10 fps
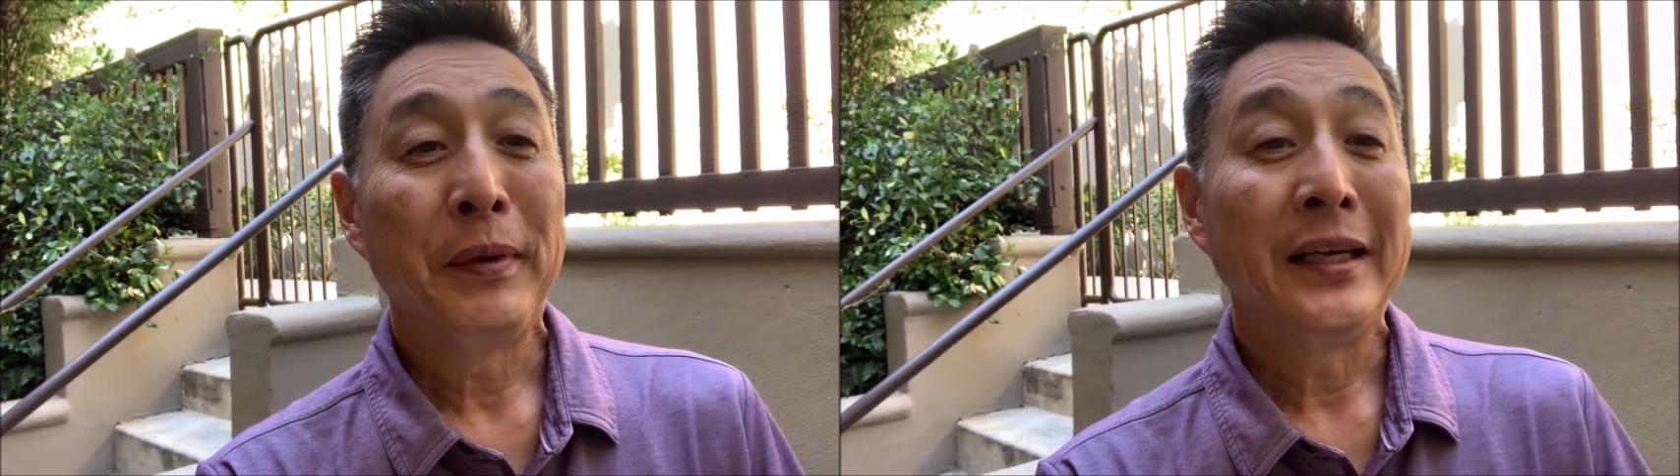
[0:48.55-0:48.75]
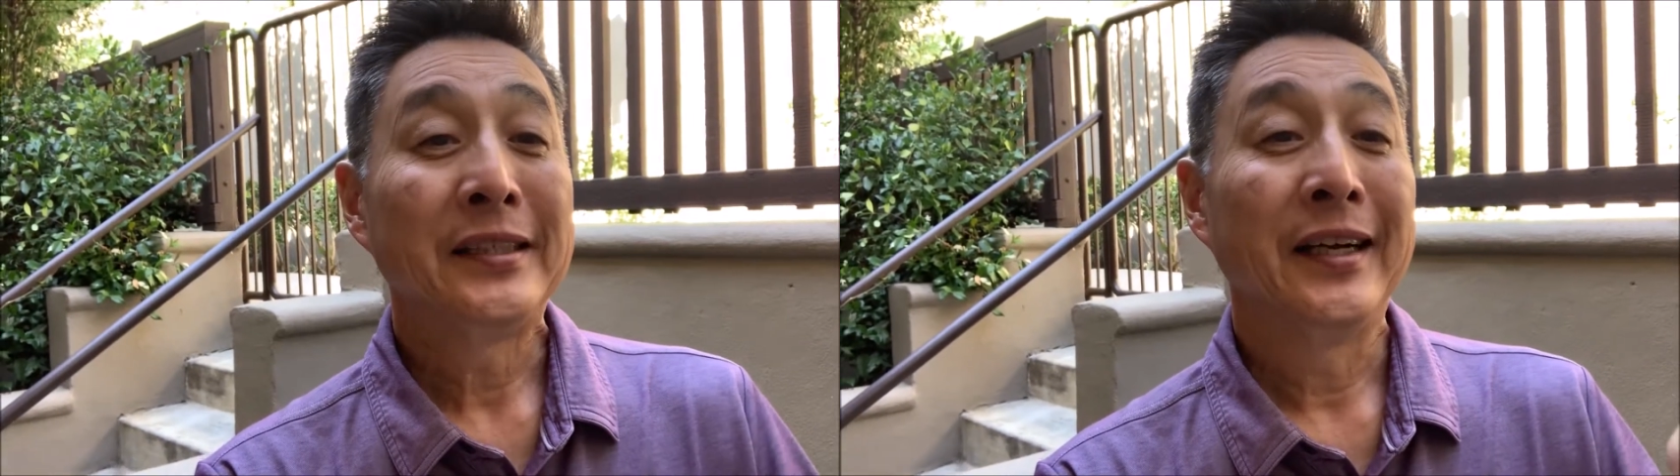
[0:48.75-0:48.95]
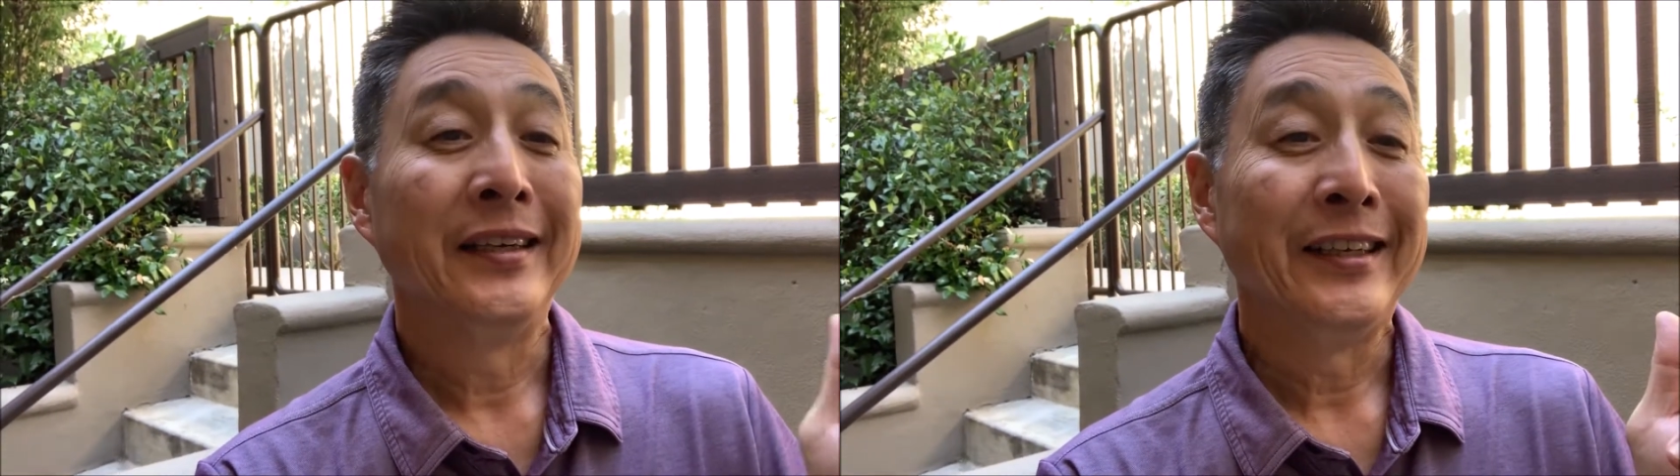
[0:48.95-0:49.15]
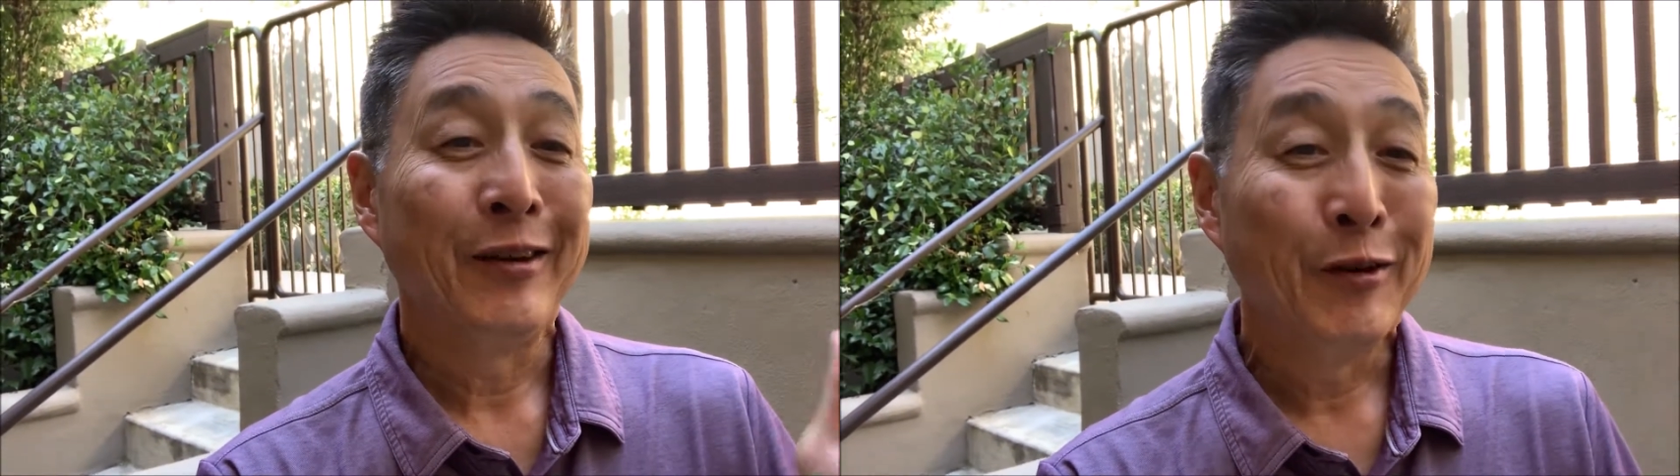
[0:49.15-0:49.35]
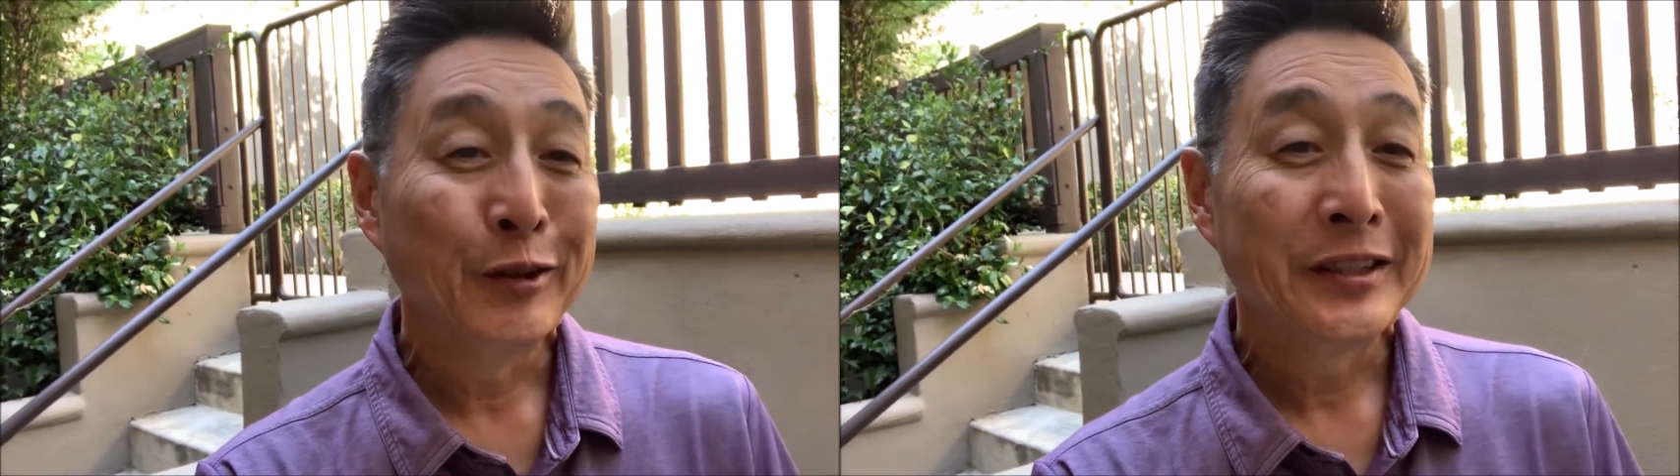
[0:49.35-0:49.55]
based on the
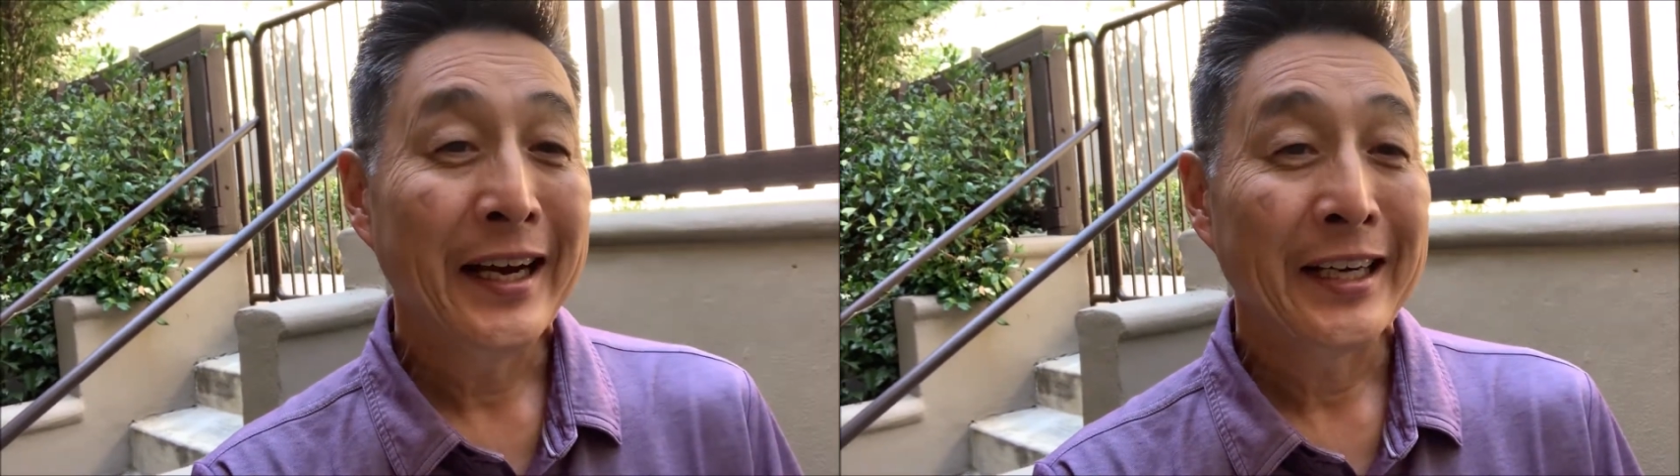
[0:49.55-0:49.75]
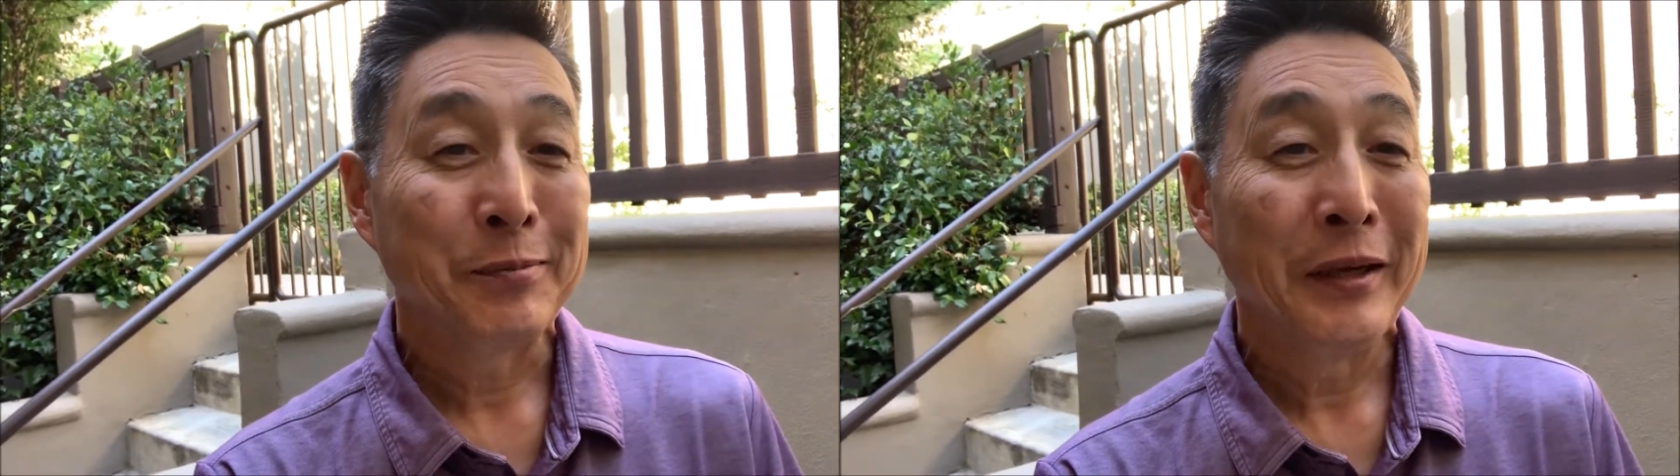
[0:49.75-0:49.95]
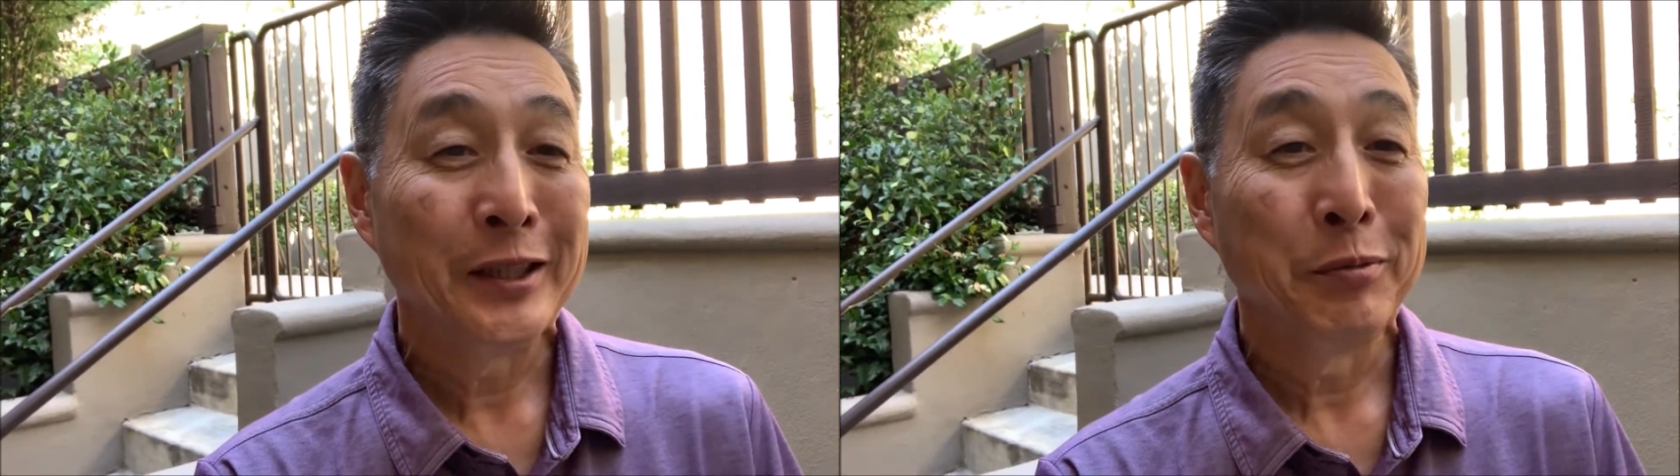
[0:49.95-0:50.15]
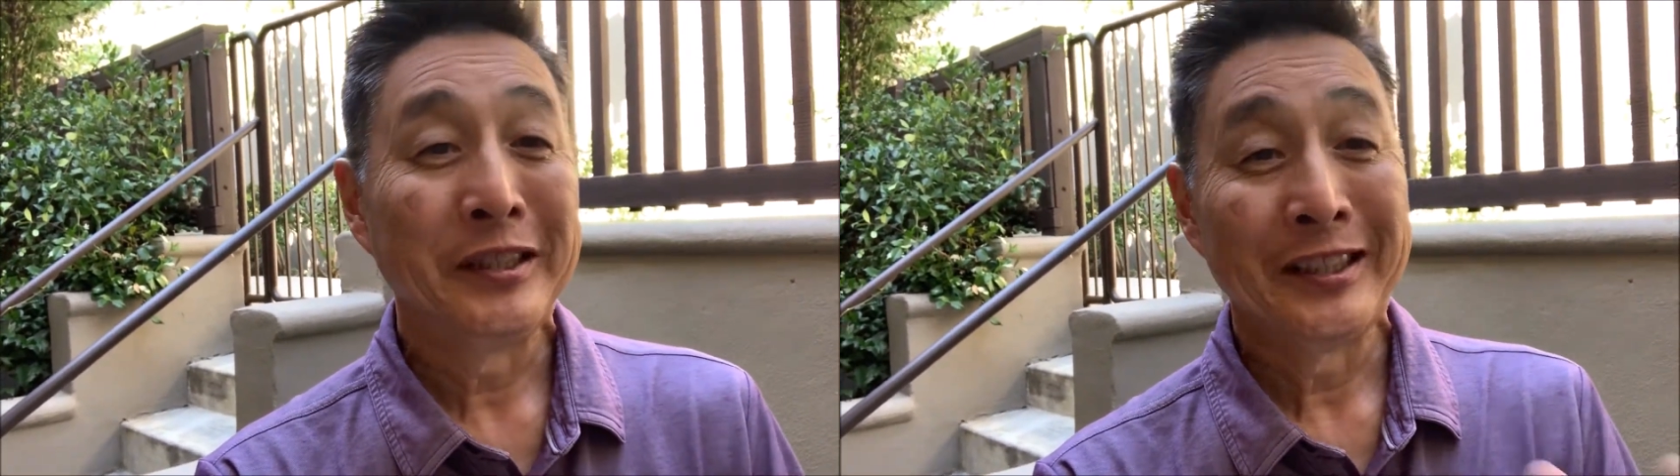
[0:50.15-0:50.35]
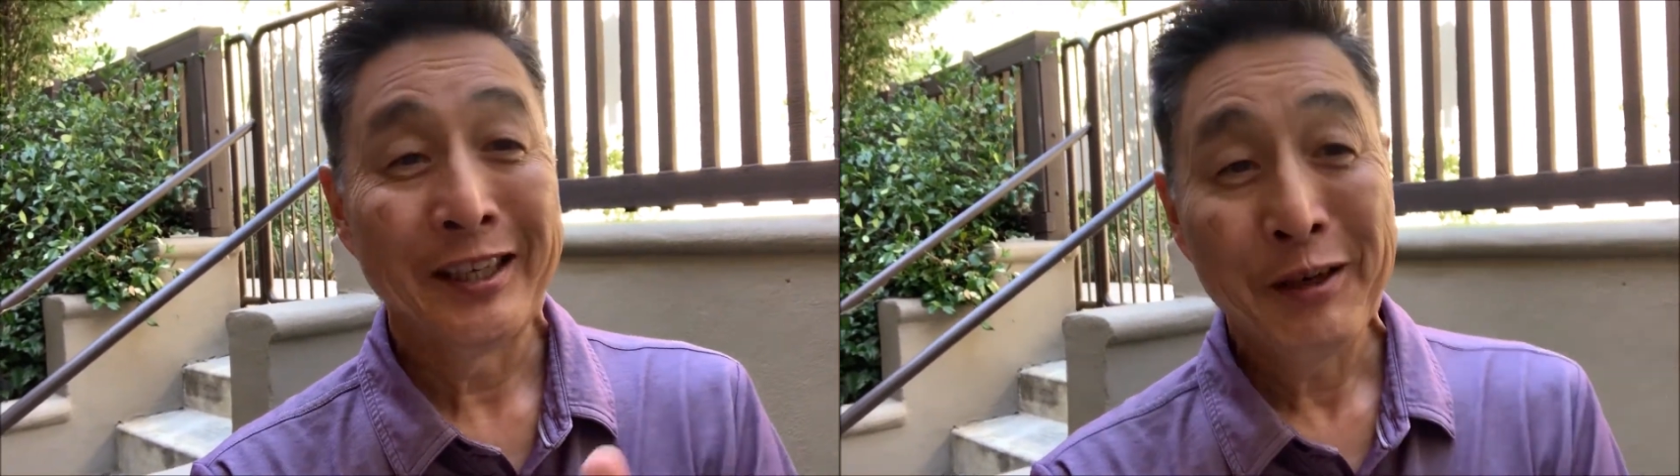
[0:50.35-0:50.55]
old tax base, which
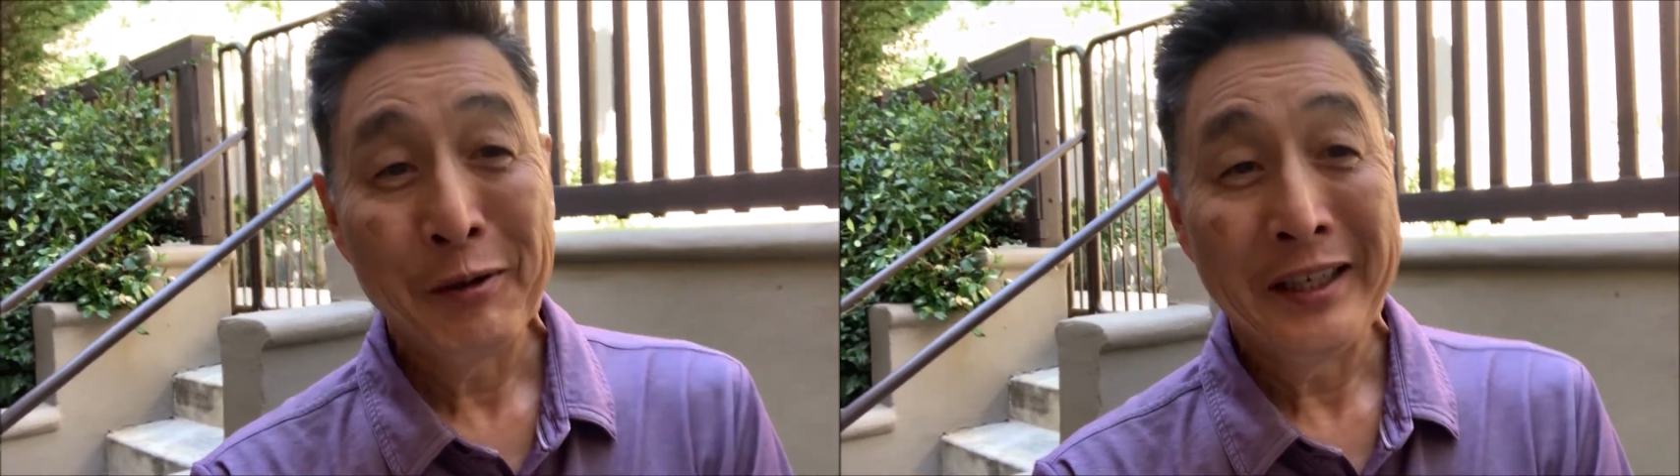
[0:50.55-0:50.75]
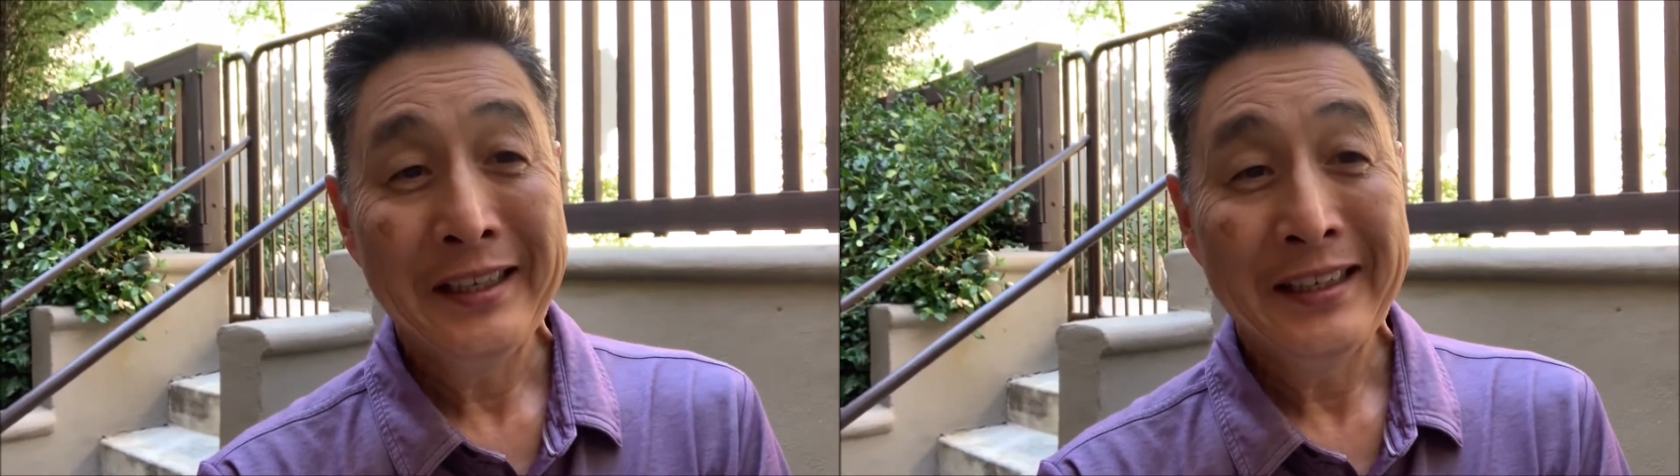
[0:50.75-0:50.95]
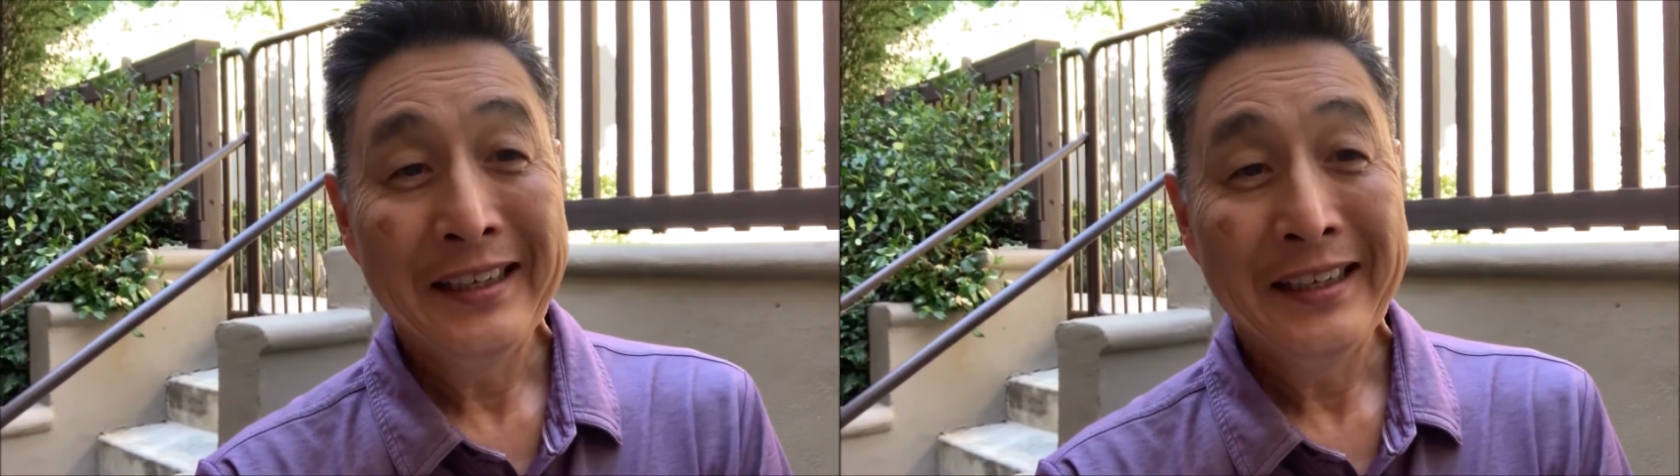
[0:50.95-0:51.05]
is lower,